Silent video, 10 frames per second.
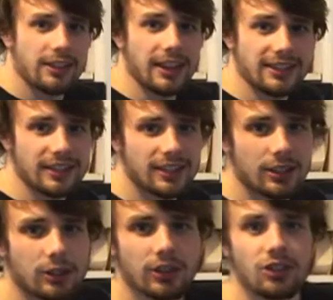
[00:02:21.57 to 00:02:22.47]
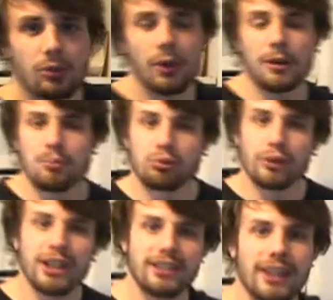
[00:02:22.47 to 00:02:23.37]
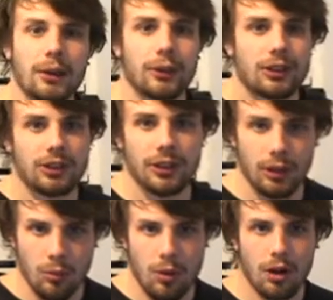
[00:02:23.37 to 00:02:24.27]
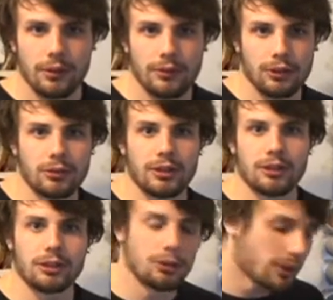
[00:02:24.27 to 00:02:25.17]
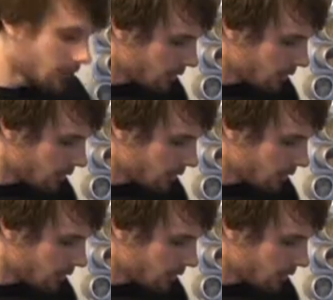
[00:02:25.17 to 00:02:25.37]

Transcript: The idea here is you want to break down the cell wall of the greens. So you want